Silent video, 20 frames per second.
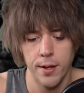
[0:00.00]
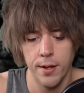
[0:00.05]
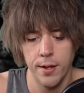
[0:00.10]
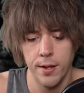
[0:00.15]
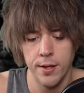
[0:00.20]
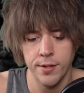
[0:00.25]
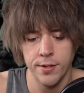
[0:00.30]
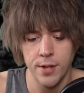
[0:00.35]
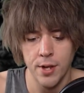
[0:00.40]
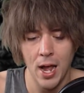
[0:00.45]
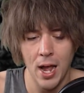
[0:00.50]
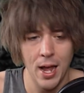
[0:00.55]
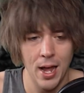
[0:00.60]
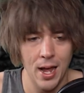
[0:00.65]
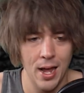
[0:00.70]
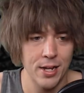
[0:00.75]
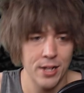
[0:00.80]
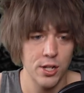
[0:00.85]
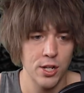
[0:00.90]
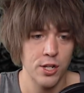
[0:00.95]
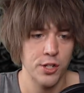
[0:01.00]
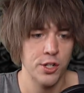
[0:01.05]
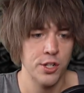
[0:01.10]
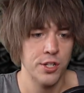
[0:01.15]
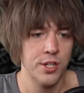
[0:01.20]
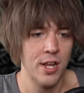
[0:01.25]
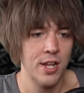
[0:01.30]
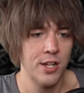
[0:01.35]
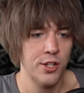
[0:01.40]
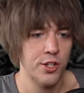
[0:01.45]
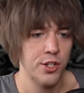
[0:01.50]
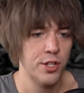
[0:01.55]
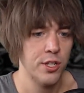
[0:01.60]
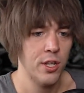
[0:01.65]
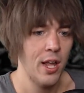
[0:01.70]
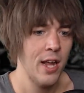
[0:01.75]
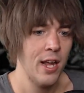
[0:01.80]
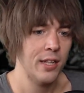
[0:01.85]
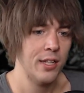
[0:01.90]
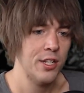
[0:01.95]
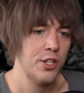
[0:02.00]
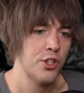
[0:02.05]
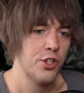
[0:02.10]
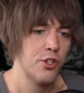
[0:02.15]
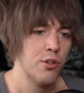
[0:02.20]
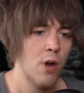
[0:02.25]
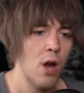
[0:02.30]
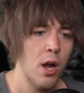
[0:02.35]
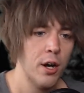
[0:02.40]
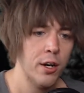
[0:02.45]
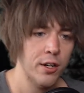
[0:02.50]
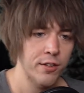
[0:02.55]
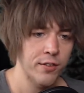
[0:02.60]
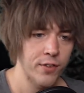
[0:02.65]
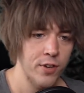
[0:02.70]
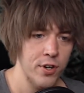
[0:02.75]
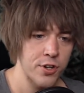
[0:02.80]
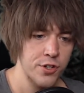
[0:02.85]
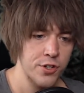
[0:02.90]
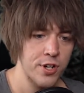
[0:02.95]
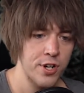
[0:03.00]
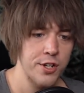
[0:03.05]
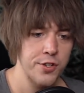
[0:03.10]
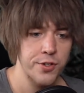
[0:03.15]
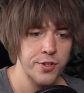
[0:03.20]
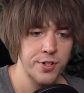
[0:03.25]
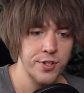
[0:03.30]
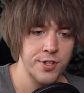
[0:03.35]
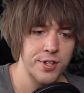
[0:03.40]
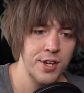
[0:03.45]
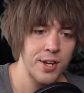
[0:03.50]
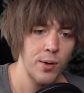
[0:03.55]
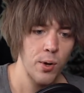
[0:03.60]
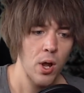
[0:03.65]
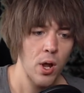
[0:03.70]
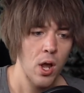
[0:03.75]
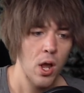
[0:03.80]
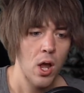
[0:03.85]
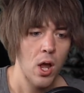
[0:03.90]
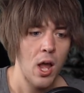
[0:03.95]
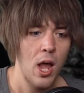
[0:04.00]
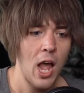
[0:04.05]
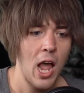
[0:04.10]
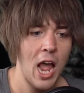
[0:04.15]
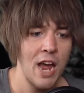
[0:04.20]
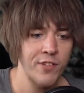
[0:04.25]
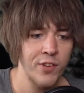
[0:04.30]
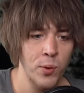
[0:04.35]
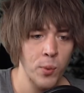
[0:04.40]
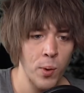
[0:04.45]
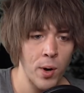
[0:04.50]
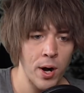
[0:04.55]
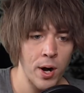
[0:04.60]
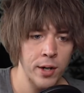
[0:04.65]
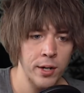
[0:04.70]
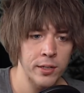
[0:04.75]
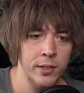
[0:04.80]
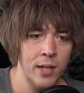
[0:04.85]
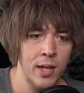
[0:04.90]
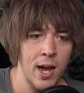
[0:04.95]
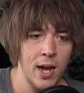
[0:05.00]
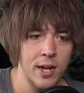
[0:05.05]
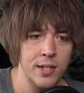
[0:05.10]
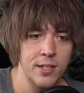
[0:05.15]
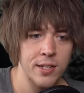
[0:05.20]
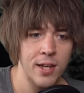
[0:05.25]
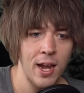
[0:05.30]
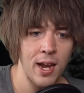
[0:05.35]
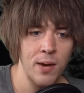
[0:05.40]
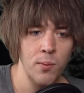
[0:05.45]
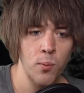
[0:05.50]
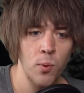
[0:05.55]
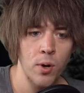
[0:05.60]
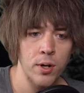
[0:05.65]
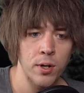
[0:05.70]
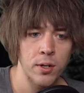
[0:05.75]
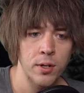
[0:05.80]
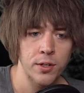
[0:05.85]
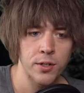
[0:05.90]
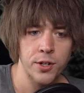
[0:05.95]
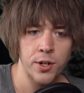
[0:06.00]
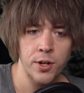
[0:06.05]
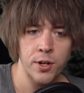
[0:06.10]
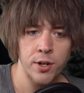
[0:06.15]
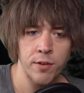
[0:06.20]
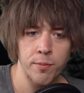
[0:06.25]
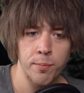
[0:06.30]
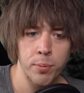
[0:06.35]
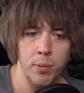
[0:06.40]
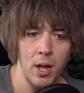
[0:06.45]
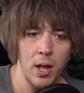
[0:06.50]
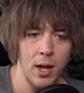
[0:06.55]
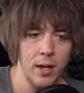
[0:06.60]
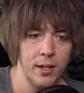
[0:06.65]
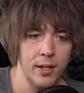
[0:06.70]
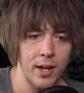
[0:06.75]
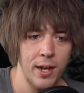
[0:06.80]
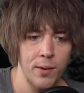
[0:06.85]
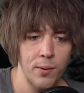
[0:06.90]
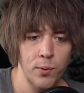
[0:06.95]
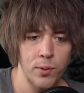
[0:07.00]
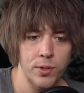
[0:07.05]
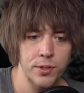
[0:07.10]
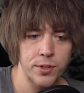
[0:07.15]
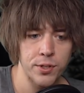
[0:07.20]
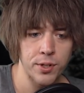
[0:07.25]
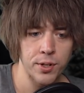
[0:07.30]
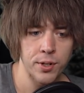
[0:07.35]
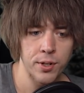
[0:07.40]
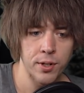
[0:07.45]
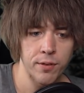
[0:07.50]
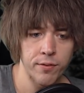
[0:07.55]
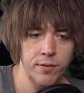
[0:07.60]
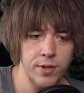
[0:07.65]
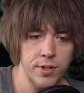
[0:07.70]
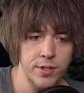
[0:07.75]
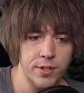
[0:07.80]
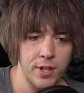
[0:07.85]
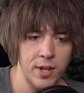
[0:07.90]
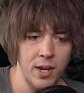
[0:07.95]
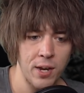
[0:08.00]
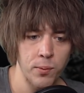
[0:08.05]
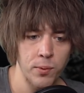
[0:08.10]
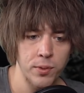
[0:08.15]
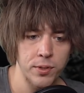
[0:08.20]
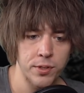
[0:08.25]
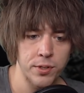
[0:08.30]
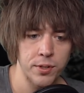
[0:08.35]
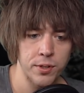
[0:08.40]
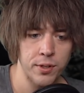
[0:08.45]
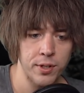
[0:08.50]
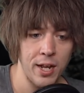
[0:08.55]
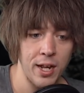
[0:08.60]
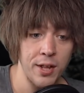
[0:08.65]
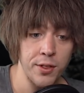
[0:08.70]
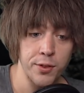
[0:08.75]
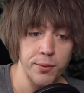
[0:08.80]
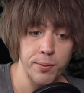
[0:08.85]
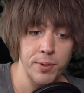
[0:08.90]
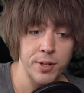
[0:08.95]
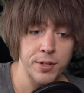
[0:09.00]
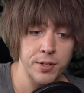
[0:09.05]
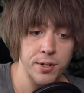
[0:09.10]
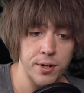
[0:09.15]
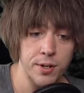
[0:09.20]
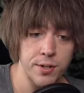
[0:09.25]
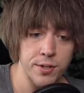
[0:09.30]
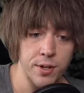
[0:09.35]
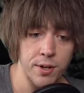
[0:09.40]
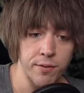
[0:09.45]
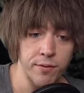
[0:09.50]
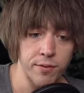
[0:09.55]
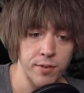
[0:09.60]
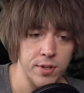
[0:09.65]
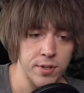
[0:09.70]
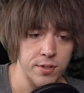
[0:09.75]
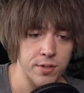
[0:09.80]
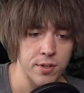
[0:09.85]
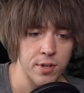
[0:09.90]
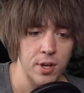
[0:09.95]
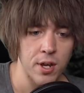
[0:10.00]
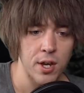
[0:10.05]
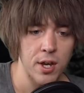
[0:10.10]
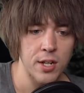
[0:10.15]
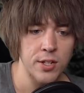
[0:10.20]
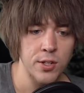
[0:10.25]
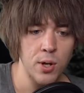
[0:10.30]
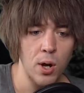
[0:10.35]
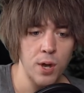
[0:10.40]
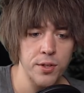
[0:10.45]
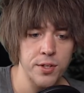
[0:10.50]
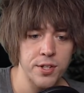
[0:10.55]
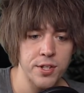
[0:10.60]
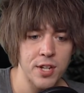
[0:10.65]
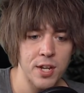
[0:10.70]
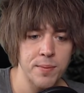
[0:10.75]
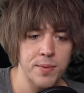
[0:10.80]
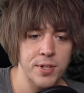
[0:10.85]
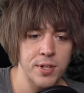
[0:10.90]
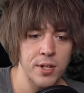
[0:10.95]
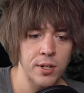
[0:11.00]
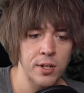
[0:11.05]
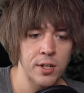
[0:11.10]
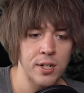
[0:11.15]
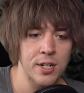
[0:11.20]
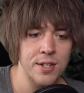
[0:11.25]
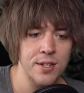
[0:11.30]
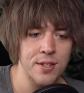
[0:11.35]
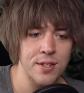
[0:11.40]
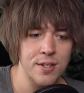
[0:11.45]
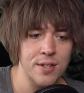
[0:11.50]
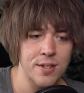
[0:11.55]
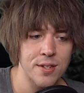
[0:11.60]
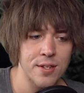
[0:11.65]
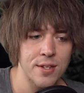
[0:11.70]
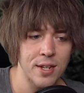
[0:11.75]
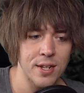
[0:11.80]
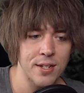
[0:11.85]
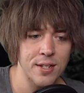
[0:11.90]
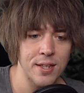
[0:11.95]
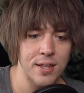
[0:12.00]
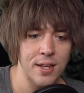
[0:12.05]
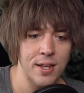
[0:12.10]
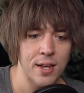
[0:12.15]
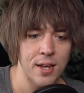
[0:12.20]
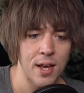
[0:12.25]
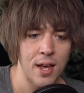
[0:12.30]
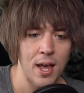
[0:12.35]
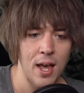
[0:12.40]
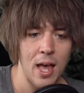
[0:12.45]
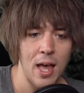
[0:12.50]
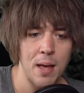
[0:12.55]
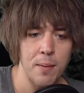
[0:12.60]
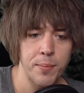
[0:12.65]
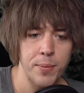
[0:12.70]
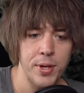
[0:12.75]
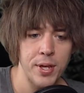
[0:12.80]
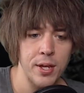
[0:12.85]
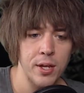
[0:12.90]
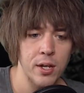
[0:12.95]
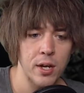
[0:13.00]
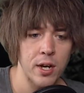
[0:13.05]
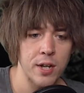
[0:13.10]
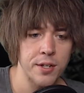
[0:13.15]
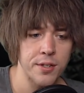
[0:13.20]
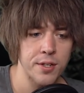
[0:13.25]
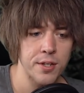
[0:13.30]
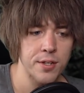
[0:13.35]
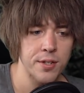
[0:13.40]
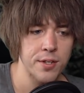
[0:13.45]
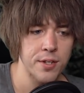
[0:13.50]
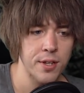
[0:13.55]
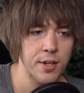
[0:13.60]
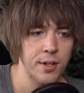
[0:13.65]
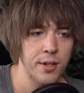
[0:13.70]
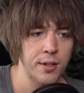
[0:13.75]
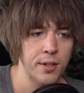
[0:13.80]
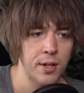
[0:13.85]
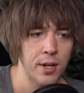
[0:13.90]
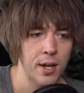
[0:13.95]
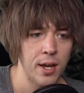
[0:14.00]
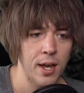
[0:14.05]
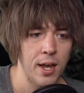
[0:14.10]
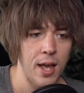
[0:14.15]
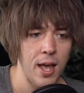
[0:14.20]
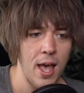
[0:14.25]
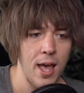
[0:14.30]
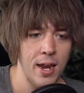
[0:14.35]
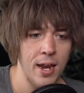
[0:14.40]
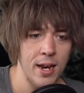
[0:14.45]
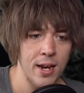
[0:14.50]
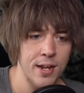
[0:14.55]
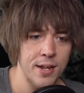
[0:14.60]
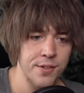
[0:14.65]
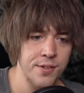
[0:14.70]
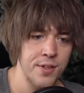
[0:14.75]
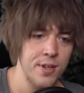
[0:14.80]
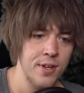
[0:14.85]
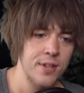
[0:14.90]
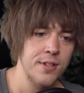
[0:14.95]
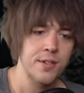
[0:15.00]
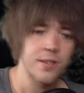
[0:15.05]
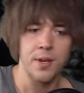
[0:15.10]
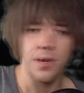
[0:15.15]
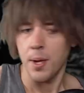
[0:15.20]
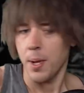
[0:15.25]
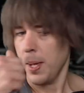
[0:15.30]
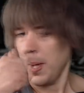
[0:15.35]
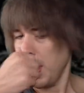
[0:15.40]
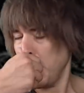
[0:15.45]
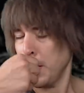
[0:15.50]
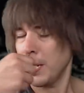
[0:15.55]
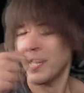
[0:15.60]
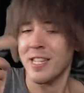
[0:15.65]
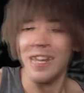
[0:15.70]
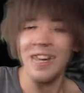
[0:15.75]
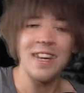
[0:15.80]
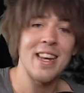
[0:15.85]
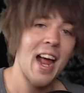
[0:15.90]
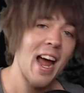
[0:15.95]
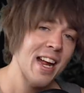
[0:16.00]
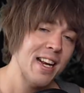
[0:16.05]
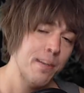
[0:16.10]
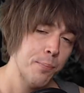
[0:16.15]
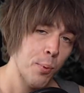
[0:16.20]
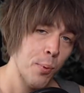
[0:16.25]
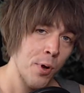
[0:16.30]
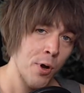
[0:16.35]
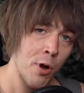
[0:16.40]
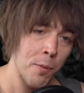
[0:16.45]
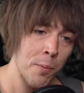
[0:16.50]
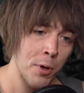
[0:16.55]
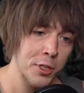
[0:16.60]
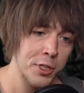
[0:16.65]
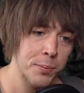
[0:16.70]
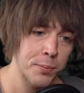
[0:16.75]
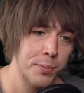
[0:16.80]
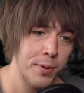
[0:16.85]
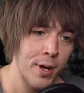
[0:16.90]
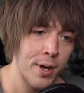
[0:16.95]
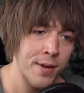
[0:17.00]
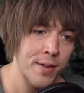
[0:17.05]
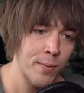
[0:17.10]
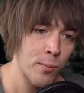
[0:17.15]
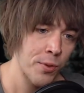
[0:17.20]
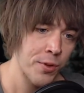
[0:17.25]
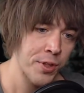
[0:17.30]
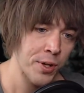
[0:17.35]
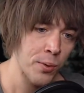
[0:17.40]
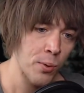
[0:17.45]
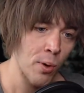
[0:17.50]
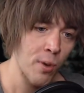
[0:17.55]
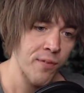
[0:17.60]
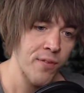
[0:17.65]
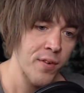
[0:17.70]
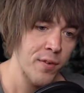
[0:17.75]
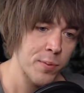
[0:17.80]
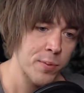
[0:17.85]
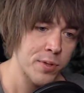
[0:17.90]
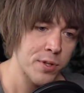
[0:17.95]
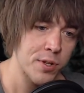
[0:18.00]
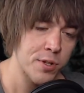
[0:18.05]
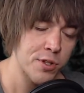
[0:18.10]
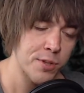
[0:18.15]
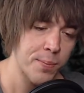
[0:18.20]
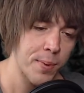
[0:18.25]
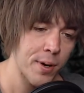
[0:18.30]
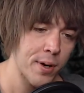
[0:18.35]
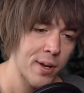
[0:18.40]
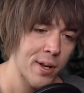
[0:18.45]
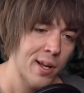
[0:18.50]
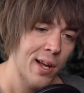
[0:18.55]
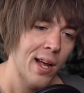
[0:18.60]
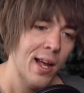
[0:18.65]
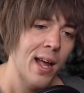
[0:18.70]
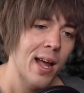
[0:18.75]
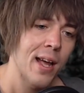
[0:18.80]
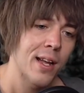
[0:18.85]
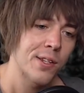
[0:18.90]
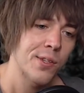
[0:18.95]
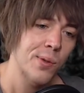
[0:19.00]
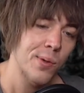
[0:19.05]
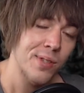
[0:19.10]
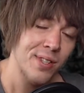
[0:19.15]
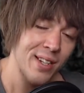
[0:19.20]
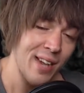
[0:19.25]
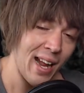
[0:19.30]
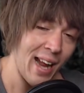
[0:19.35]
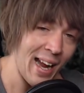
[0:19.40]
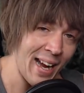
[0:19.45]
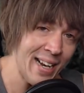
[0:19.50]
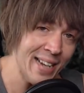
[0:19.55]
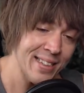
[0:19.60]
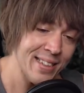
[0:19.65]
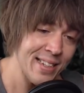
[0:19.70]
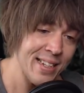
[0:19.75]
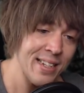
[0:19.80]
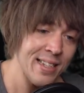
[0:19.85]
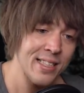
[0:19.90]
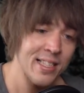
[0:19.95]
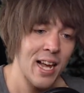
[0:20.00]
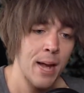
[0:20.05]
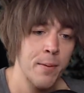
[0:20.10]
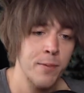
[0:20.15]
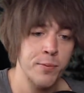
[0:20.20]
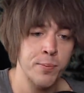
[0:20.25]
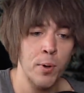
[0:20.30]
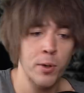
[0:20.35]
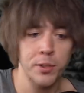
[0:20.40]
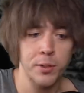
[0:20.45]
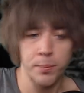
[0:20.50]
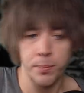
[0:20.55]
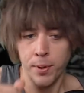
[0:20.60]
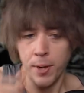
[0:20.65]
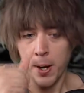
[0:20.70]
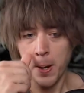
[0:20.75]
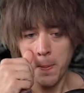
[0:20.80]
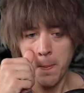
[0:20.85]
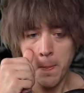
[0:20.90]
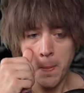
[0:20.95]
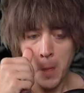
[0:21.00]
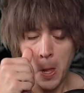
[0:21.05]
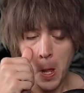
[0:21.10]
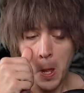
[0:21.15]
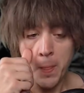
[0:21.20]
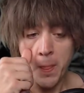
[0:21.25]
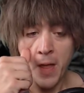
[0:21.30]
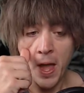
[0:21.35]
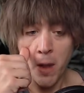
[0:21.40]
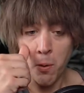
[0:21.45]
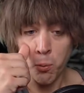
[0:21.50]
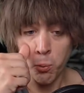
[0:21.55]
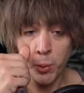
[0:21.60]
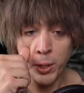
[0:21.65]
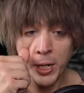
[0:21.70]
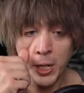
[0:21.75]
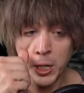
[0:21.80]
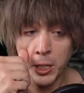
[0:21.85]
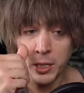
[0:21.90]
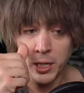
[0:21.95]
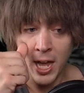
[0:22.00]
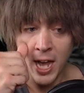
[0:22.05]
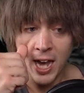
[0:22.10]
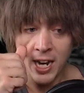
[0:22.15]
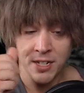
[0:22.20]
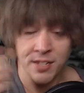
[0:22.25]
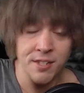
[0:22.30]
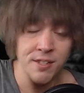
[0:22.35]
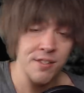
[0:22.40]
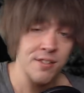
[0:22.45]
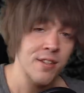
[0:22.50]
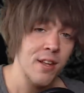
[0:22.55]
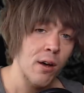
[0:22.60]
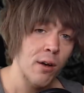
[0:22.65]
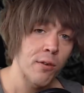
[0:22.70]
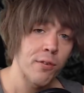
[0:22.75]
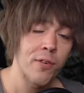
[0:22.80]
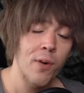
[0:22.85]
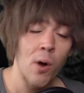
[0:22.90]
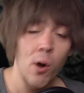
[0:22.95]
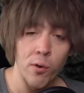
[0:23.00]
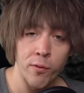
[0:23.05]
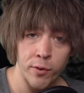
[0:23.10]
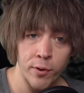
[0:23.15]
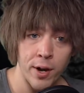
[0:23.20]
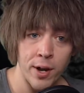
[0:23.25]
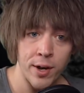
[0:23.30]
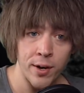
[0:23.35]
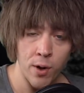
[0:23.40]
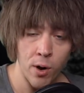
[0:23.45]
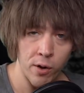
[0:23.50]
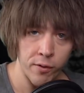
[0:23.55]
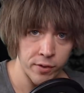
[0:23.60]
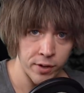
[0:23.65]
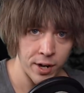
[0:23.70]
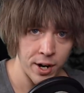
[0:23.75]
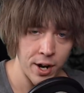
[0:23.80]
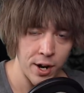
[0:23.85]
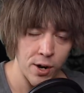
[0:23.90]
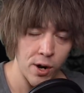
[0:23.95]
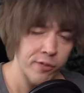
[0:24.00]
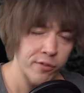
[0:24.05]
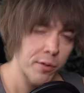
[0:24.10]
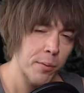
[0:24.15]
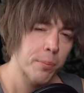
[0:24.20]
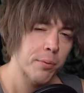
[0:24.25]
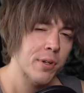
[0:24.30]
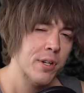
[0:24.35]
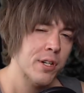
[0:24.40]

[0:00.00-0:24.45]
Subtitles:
is just a slightly stronger version. As you can see, everywhere it unlocks, gain 1 turn of blah, gain 1 turn of this, gain 3 turns of this. It's all the same skill. It is a 60 MP costing skill, and it is this. It is a 9.0 multiplier that with ignore 50% spirit, so it's an 18 times multiplier that re-unlocks itself over and over and over.